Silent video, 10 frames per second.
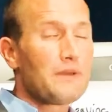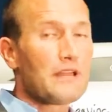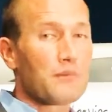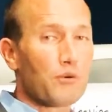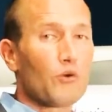be
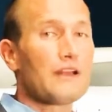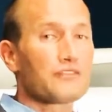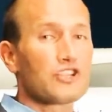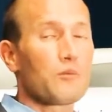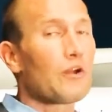an employee of
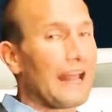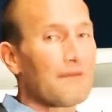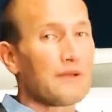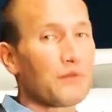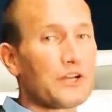someone
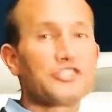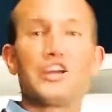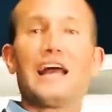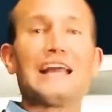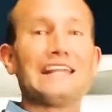and be rich?
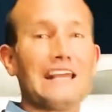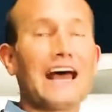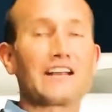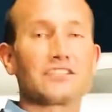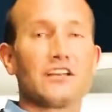
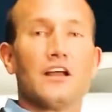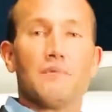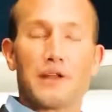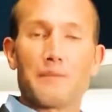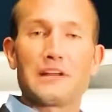Yes,
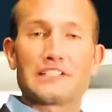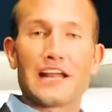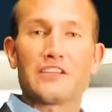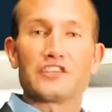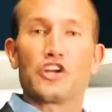but I'm going to tell
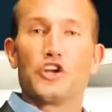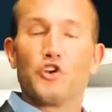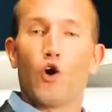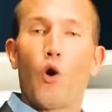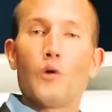you this
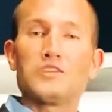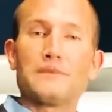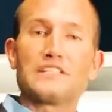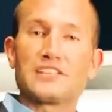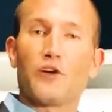you'll always
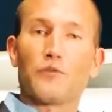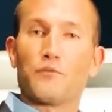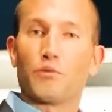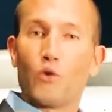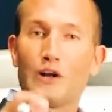be self
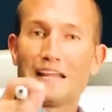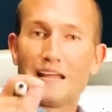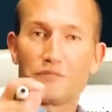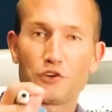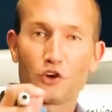employed
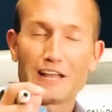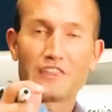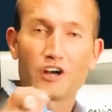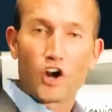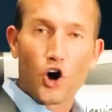if you're in
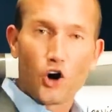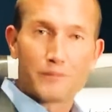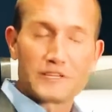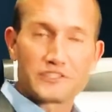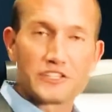the car
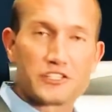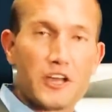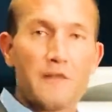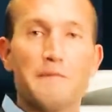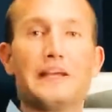business
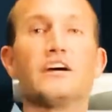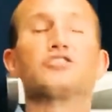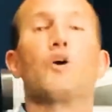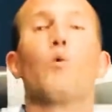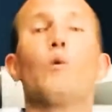
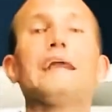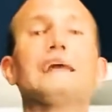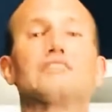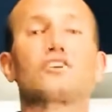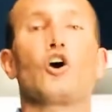because we,
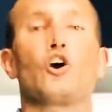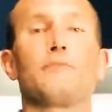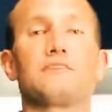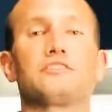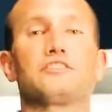as car
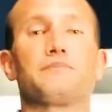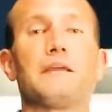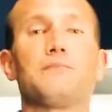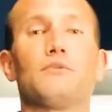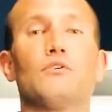business
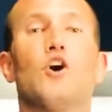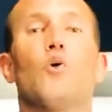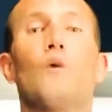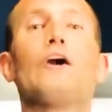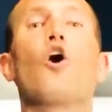people,
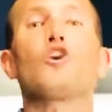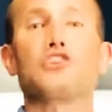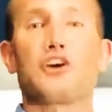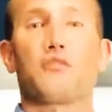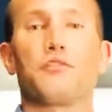we are
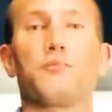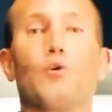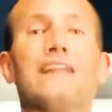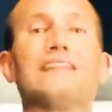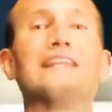self
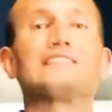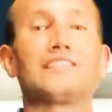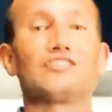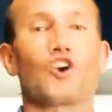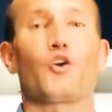employed and this
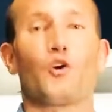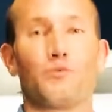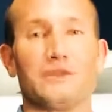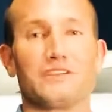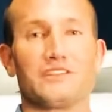is our own
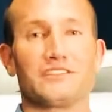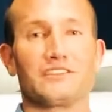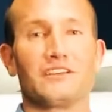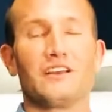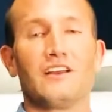
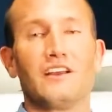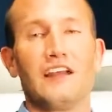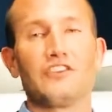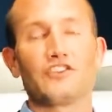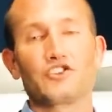business.
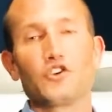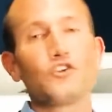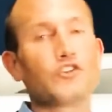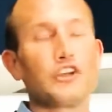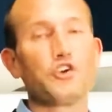And the
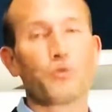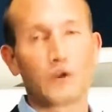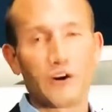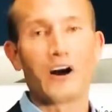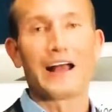sooner that you
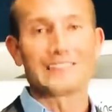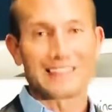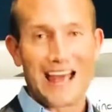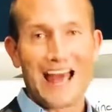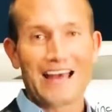realize
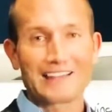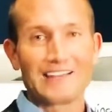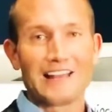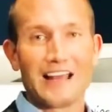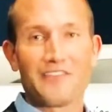that
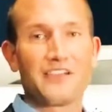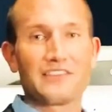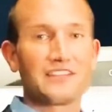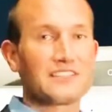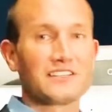and that
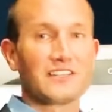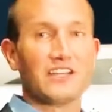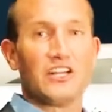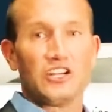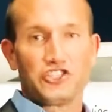this isn't
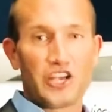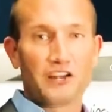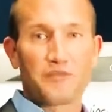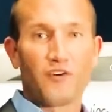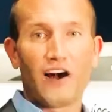Chick
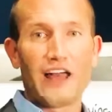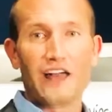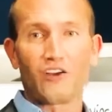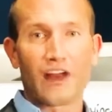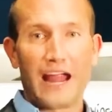fil A
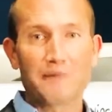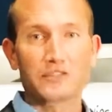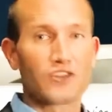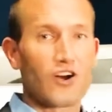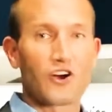or
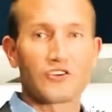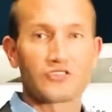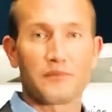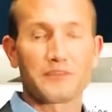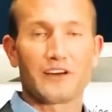Amazon or
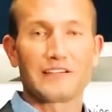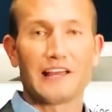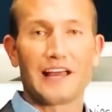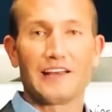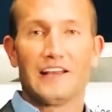something like
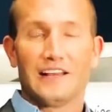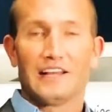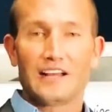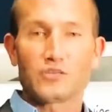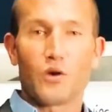that,
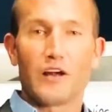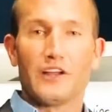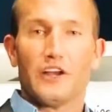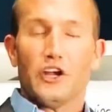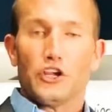guess
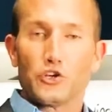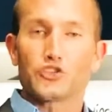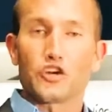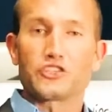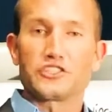what? You'll
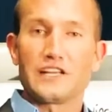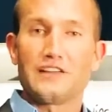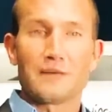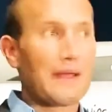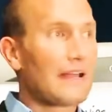start to see
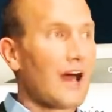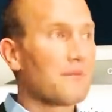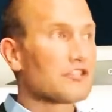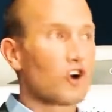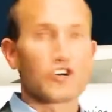that, man, I'm
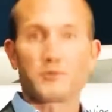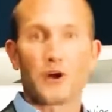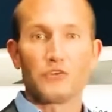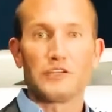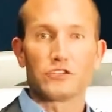in charge of my
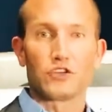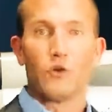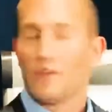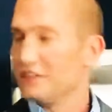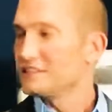own deal. So
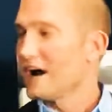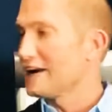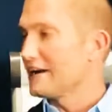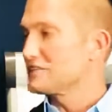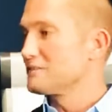this guy
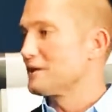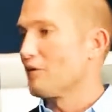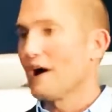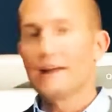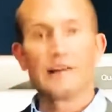next to me,
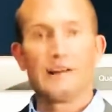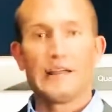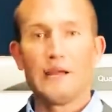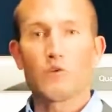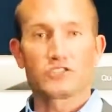right?
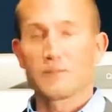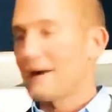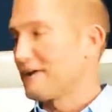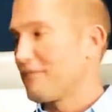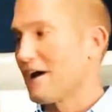He wants to
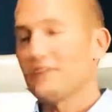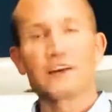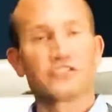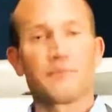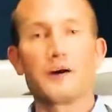make
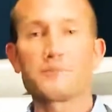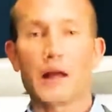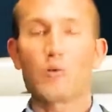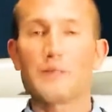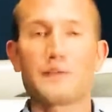5000 a month, but I
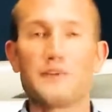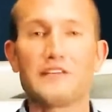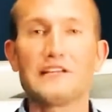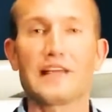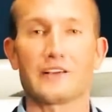want to make
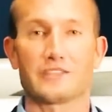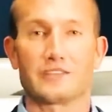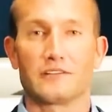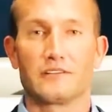15000